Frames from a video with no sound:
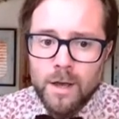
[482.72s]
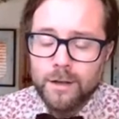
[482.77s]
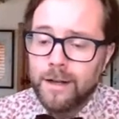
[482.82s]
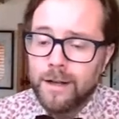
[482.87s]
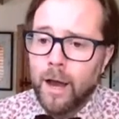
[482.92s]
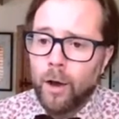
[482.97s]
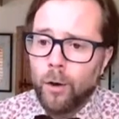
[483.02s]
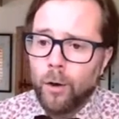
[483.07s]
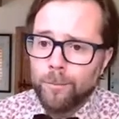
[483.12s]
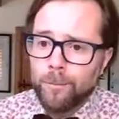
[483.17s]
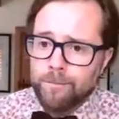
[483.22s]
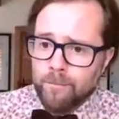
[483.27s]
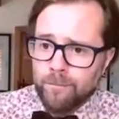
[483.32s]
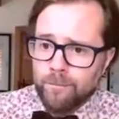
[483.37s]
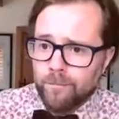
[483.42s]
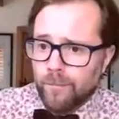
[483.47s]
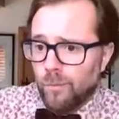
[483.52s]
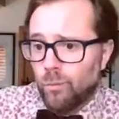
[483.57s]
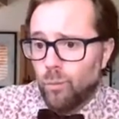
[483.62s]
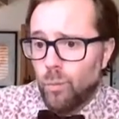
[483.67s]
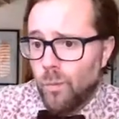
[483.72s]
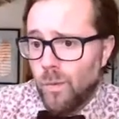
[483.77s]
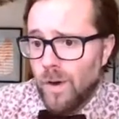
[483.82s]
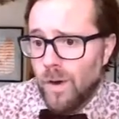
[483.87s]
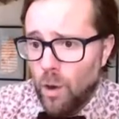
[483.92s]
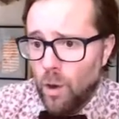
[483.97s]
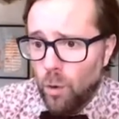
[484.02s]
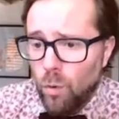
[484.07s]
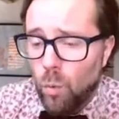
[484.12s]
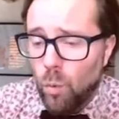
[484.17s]
Now,
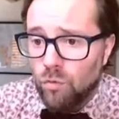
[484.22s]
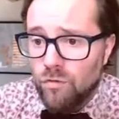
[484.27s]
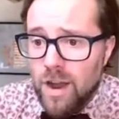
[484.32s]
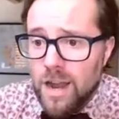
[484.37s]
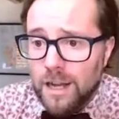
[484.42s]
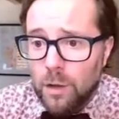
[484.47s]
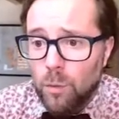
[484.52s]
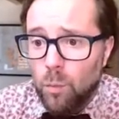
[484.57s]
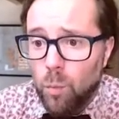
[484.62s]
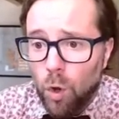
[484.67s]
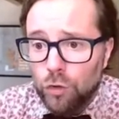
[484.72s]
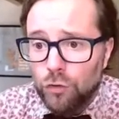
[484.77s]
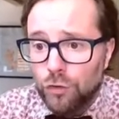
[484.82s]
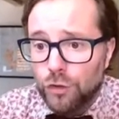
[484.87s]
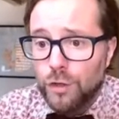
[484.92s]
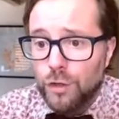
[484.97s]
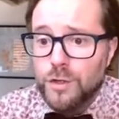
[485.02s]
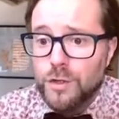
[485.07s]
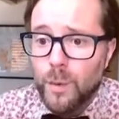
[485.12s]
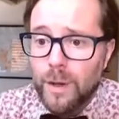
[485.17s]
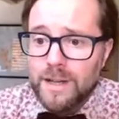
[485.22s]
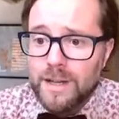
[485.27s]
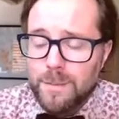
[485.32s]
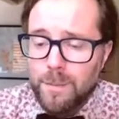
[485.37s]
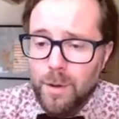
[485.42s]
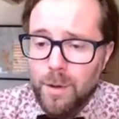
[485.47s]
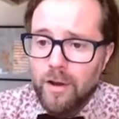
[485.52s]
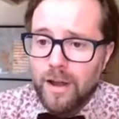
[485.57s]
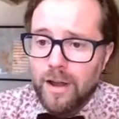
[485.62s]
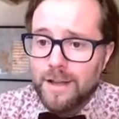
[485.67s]
we all really want you to
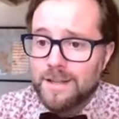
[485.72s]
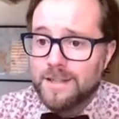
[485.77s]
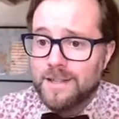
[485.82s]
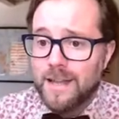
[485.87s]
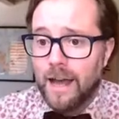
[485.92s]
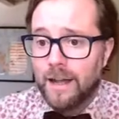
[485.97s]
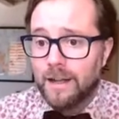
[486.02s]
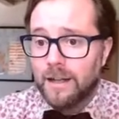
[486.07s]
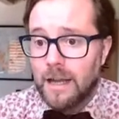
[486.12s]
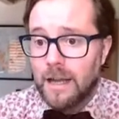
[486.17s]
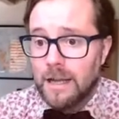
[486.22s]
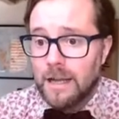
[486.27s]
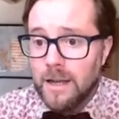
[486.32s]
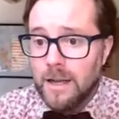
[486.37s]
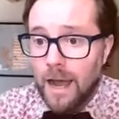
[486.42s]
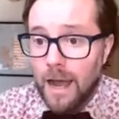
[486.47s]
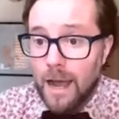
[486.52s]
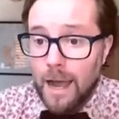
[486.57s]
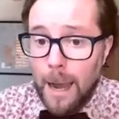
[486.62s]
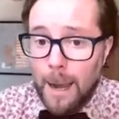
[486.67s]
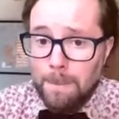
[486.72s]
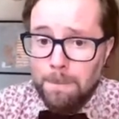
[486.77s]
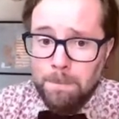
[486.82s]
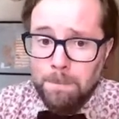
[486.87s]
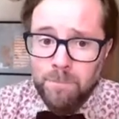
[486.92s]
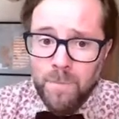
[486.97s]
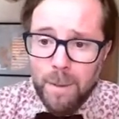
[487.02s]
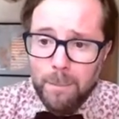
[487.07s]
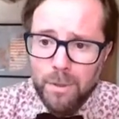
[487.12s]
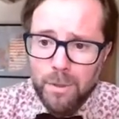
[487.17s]
experience tannin,
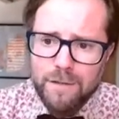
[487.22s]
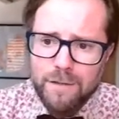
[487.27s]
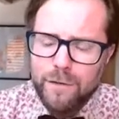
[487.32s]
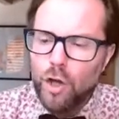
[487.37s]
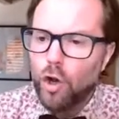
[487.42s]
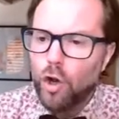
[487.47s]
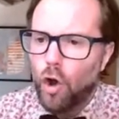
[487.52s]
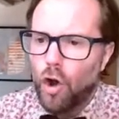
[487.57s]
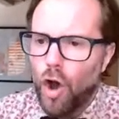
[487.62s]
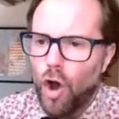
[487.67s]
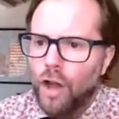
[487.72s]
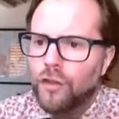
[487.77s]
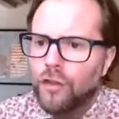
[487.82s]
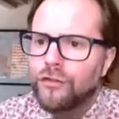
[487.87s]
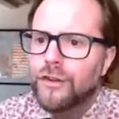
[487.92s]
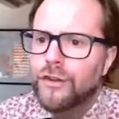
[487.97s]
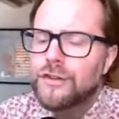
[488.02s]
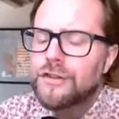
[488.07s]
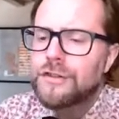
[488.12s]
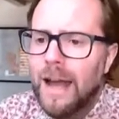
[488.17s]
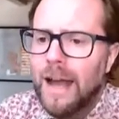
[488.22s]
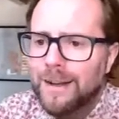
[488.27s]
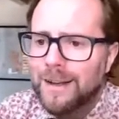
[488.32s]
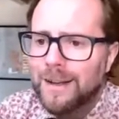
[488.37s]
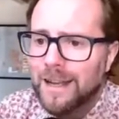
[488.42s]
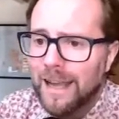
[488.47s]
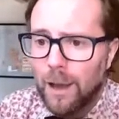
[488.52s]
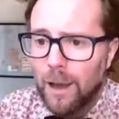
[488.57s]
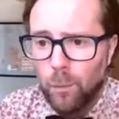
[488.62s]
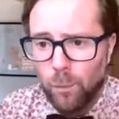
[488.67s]
um, but if you're not
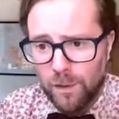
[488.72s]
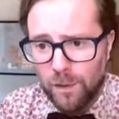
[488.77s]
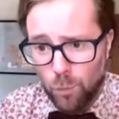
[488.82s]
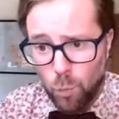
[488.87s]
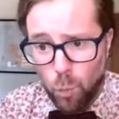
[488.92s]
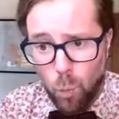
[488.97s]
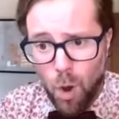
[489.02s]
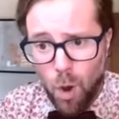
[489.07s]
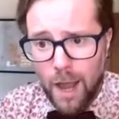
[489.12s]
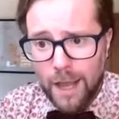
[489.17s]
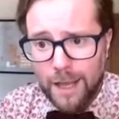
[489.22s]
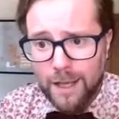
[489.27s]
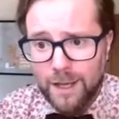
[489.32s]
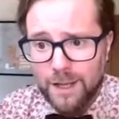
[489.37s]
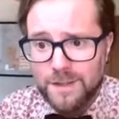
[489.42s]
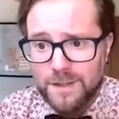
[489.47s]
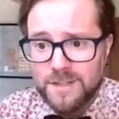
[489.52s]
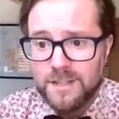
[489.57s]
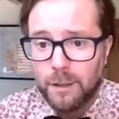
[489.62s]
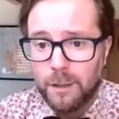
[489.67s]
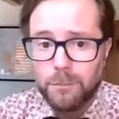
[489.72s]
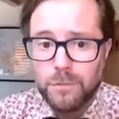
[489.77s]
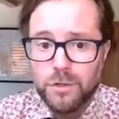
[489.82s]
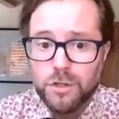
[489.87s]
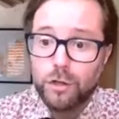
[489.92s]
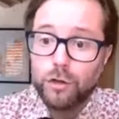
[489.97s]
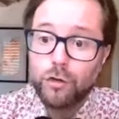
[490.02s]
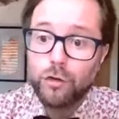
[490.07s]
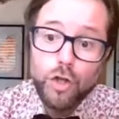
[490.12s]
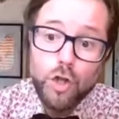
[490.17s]
understanding it with wine
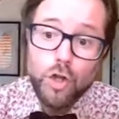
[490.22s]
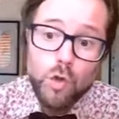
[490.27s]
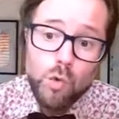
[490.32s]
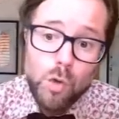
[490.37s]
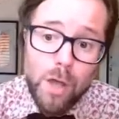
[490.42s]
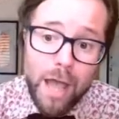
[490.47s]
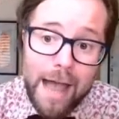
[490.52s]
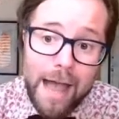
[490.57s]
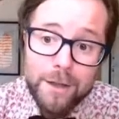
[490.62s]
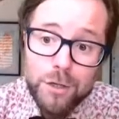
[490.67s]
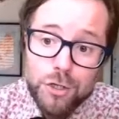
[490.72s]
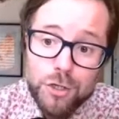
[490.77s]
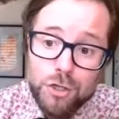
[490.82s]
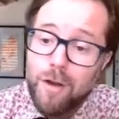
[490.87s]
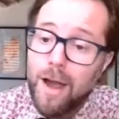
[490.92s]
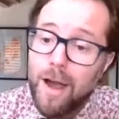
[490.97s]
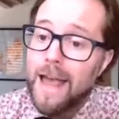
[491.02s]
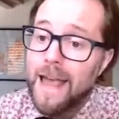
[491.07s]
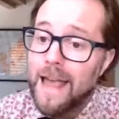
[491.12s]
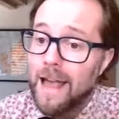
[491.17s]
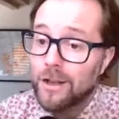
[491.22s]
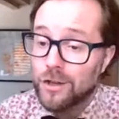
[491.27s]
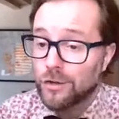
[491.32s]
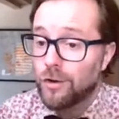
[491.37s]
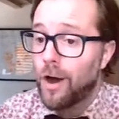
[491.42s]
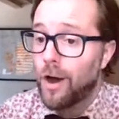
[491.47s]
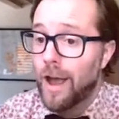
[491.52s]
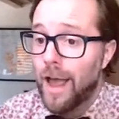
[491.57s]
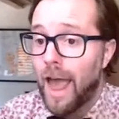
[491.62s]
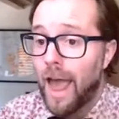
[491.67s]
consumption, you can tra-
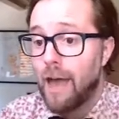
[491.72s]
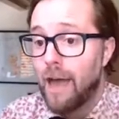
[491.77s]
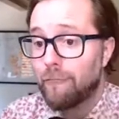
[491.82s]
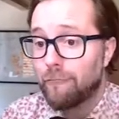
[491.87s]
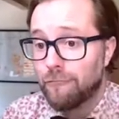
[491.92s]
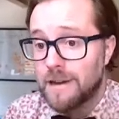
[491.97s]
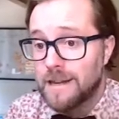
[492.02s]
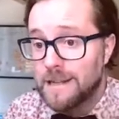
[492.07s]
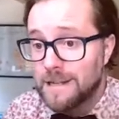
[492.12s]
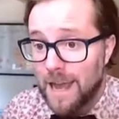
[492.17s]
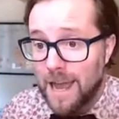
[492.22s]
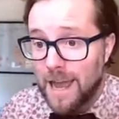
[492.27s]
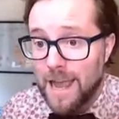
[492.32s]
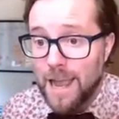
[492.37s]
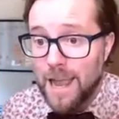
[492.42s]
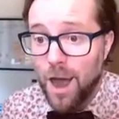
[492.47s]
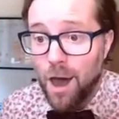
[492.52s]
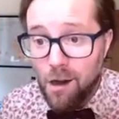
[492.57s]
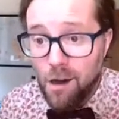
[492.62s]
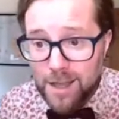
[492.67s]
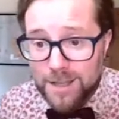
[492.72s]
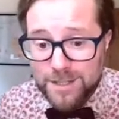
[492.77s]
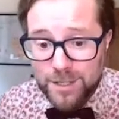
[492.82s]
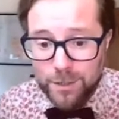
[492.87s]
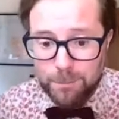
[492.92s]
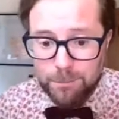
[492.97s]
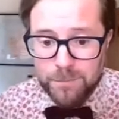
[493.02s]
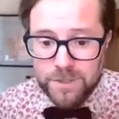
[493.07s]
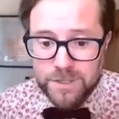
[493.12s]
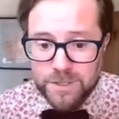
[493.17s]
try everyday
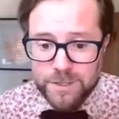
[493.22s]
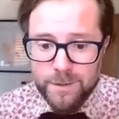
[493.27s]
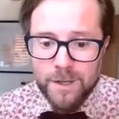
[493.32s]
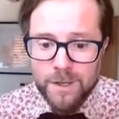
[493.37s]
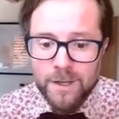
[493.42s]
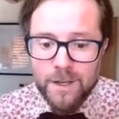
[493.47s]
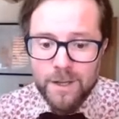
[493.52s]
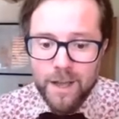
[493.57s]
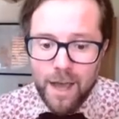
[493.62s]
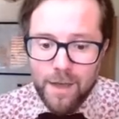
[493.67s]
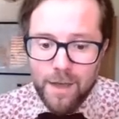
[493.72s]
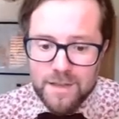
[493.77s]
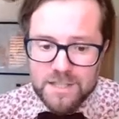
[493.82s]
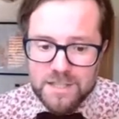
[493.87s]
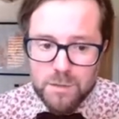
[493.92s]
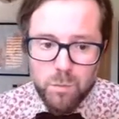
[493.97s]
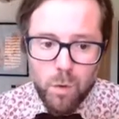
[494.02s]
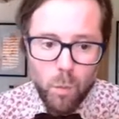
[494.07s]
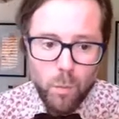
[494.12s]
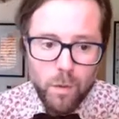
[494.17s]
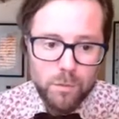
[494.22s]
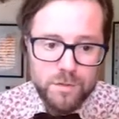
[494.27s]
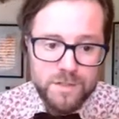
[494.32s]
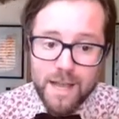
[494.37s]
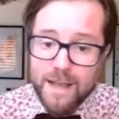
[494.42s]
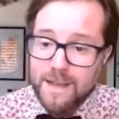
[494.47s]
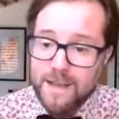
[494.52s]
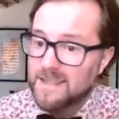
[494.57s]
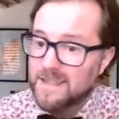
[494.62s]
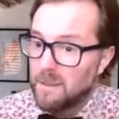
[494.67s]
items. And this is what we will
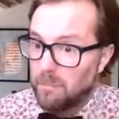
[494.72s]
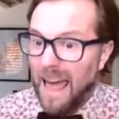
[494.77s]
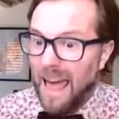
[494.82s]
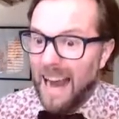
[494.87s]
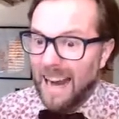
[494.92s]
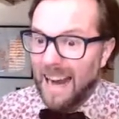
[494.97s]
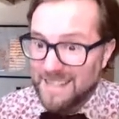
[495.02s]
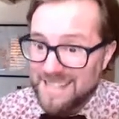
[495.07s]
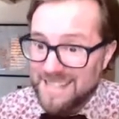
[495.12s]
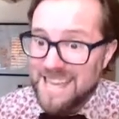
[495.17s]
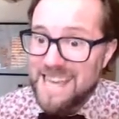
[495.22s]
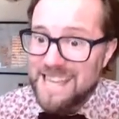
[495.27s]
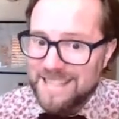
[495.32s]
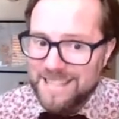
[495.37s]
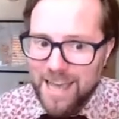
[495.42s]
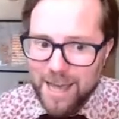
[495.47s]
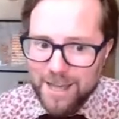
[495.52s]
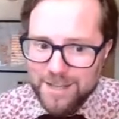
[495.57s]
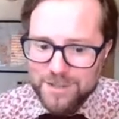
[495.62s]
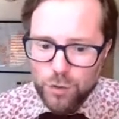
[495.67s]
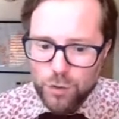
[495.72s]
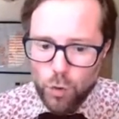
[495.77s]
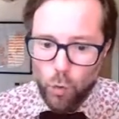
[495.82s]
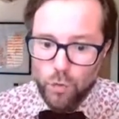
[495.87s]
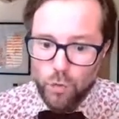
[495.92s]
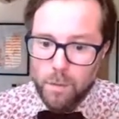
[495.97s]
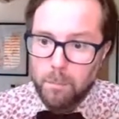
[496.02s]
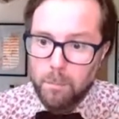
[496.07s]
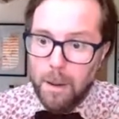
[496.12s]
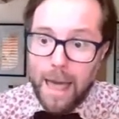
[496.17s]
say is the black tea test or
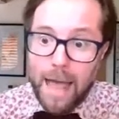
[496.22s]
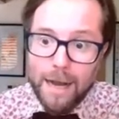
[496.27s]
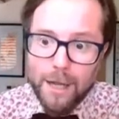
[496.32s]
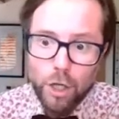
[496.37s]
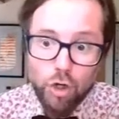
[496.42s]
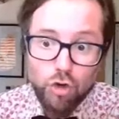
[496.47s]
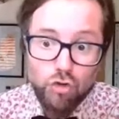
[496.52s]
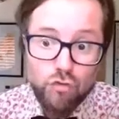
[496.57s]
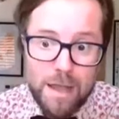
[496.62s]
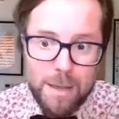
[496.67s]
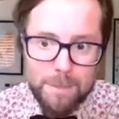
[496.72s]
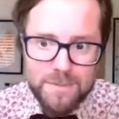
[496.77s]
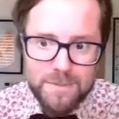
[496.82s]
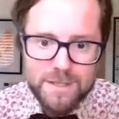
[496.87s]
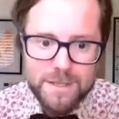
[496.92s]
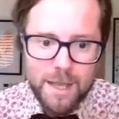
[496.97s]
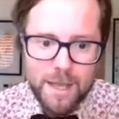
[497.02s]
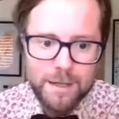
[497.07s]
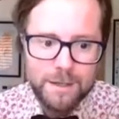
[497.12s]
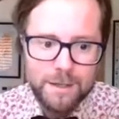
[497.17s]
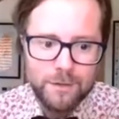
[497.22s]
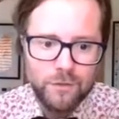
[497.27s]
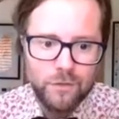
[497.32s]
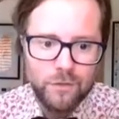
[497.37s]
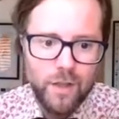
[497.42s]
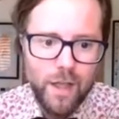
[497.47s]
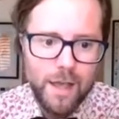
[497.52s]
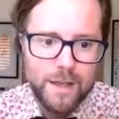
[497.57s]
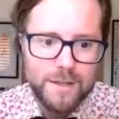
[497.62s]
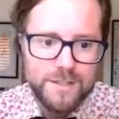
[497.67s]
the black grape skin
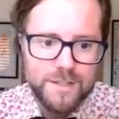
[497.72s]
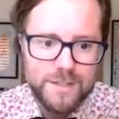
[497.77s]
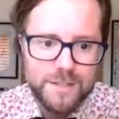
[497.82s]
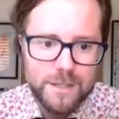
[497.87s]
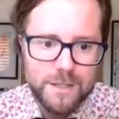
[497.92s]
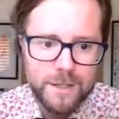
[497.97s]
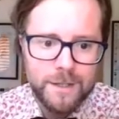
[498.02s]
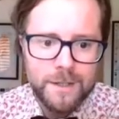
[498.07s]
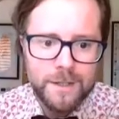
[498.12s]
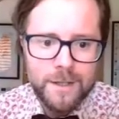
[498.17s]
test.